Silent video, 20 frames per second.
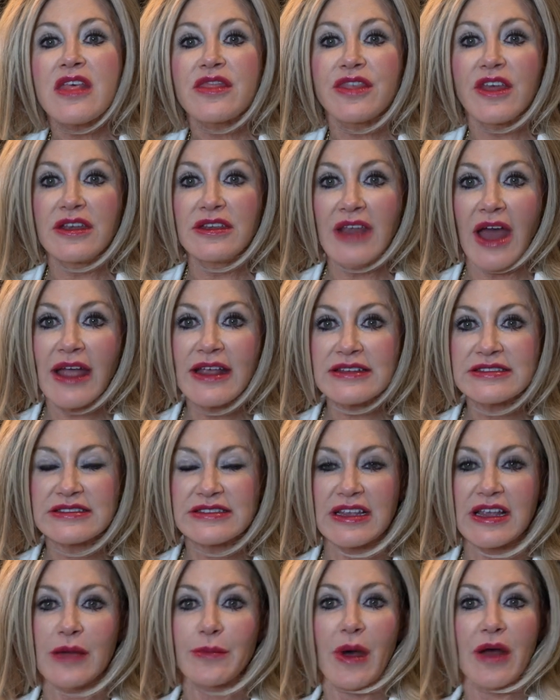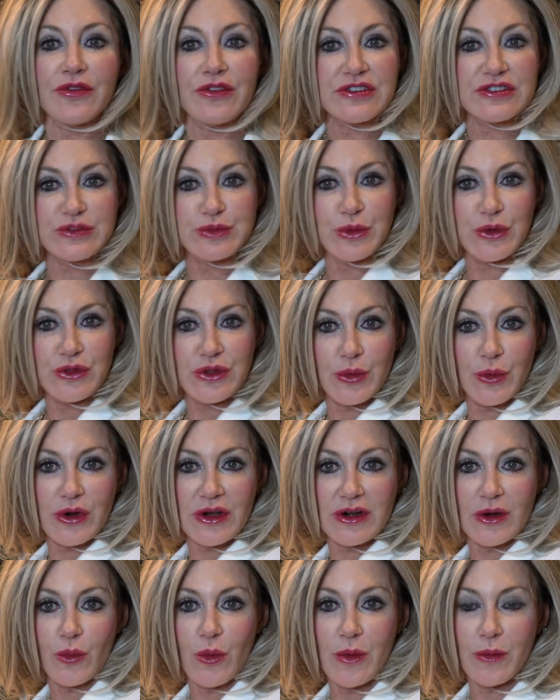The nice thing about the smoothie we're
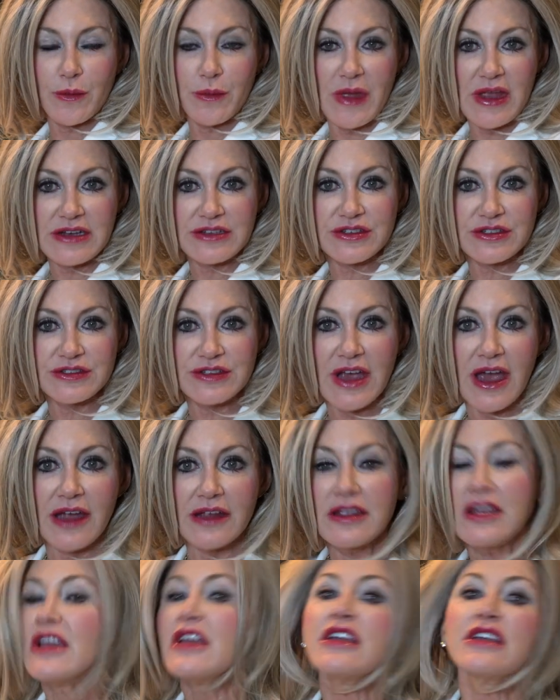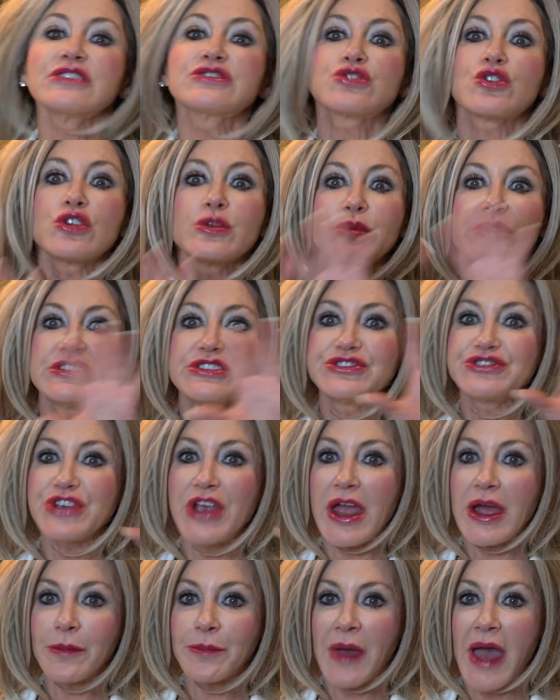going to make today, it's going to be
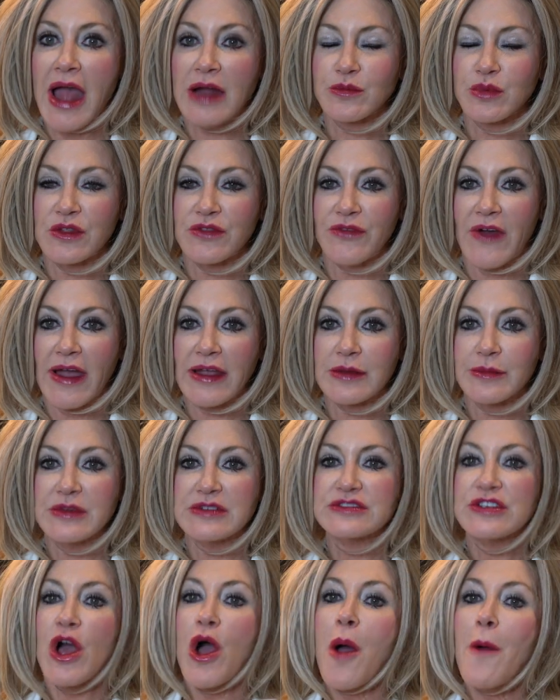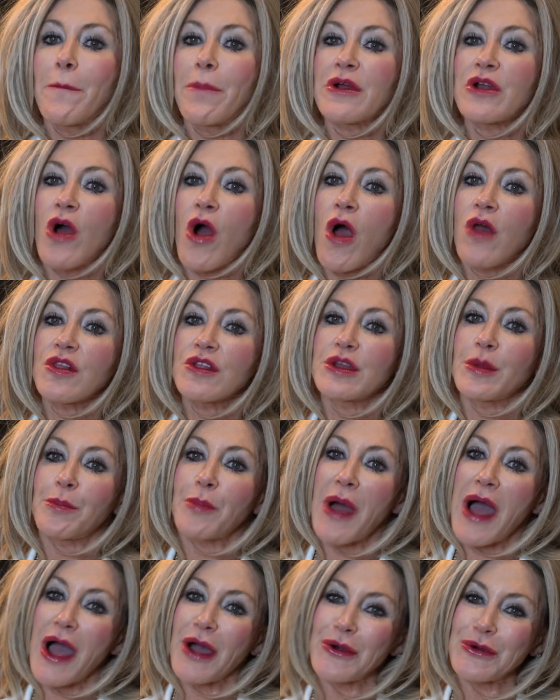jam-packed with vitamins, but all in a
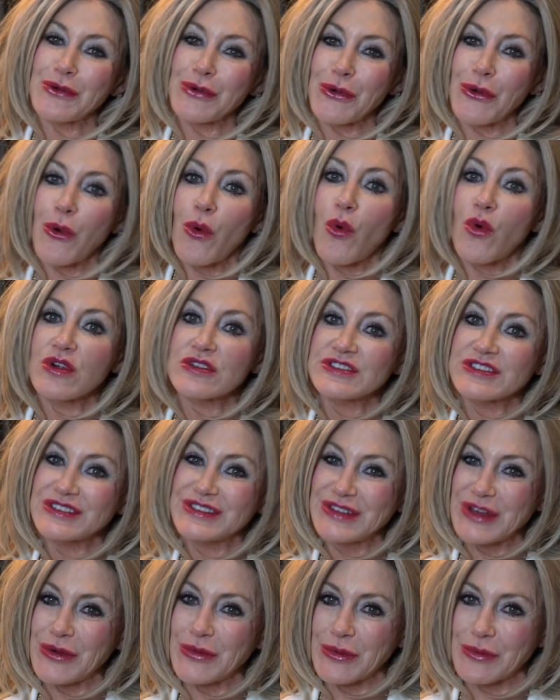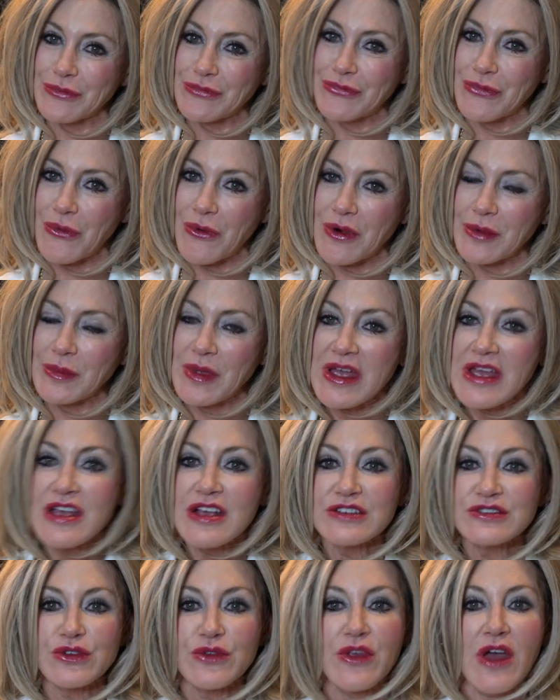powder or serum form,
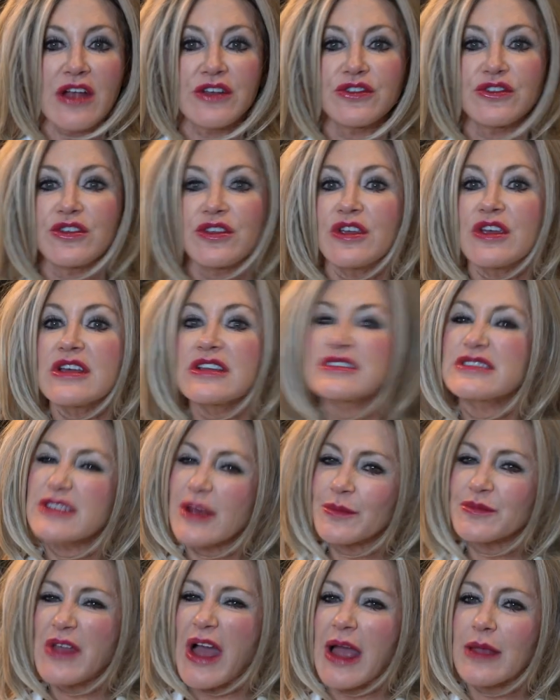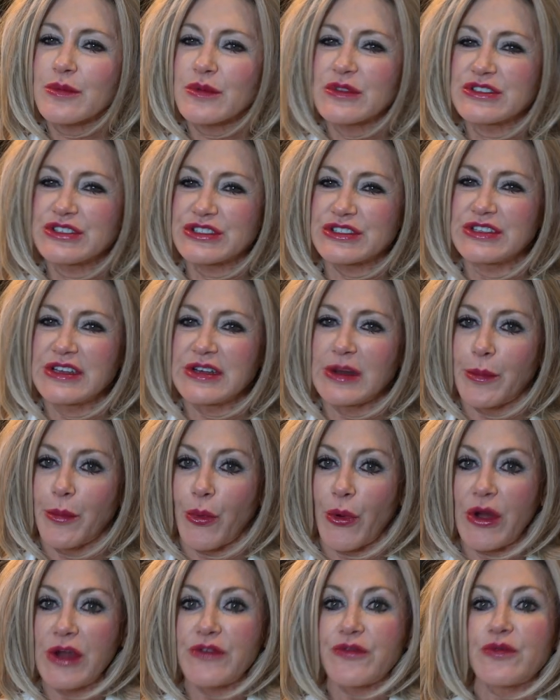so that sometimes we just need a
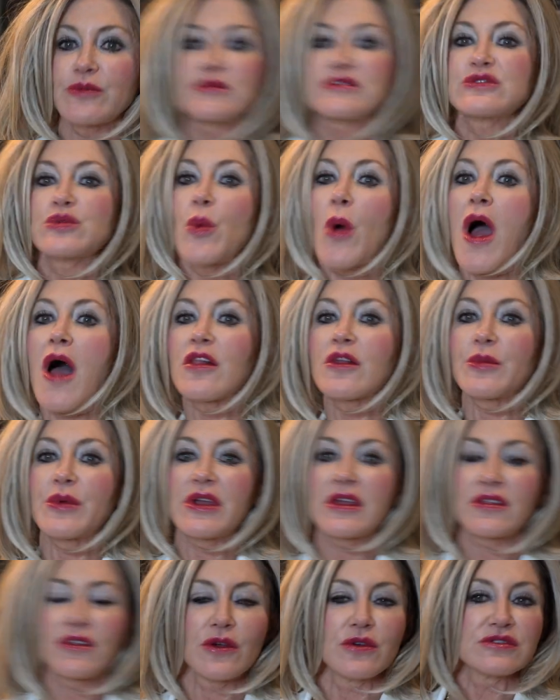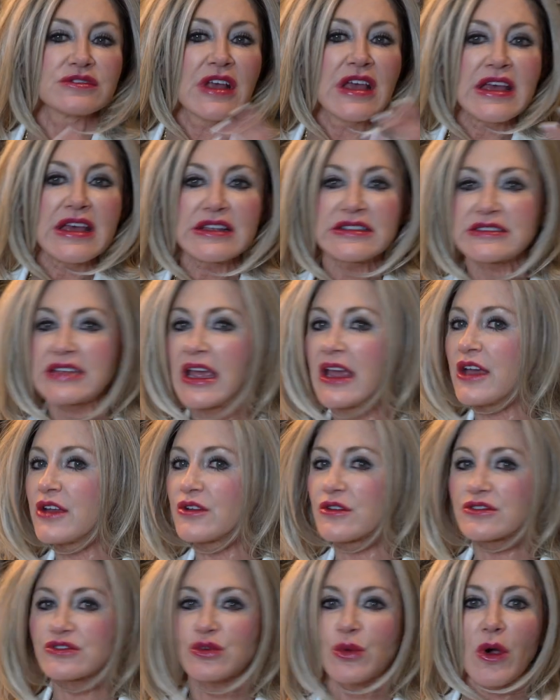break from swallowing those
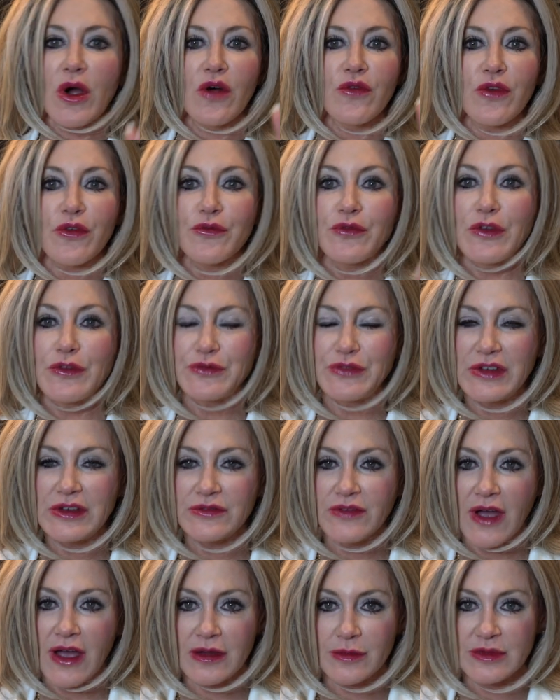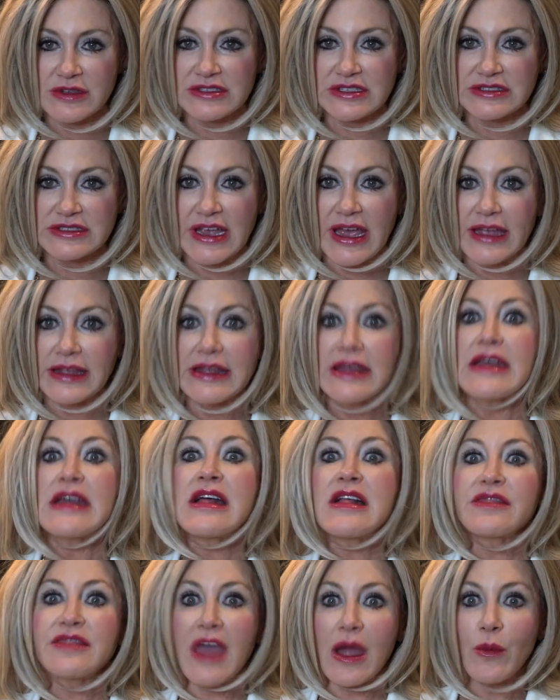10 or 12 or 15 vitamins a day
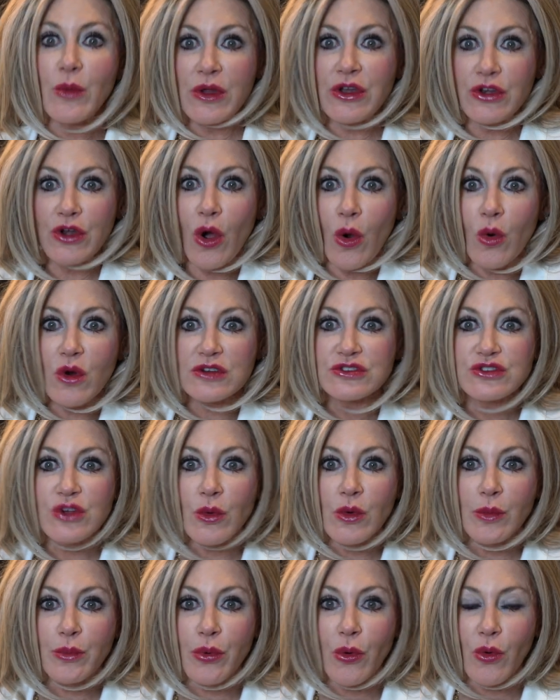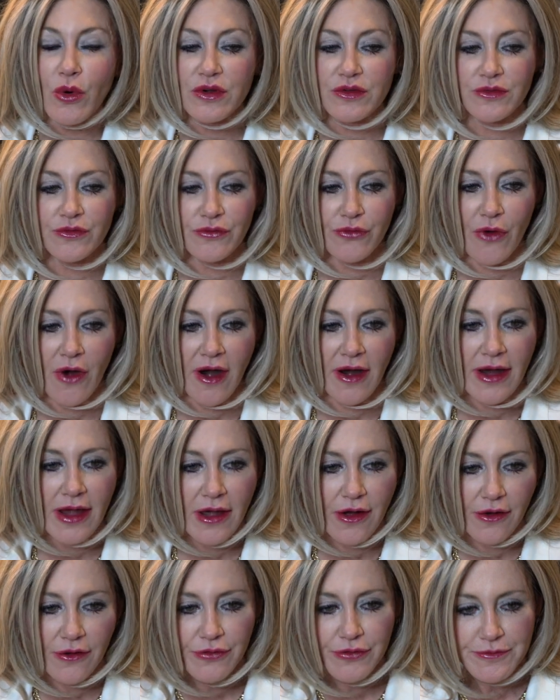that we know are so important for our
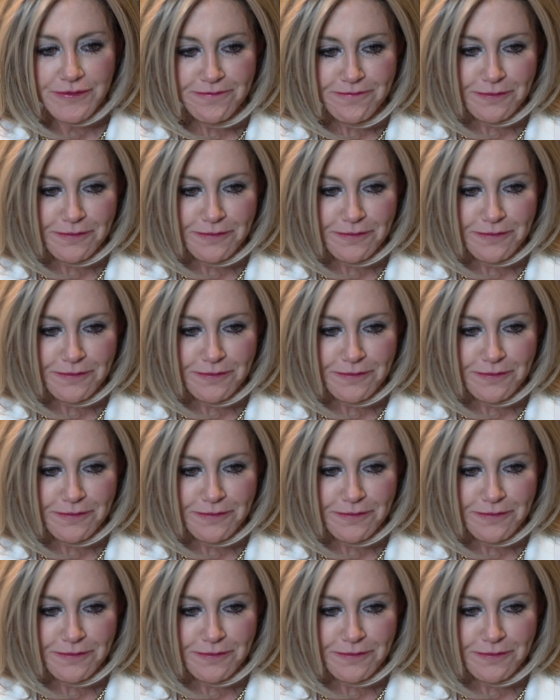health.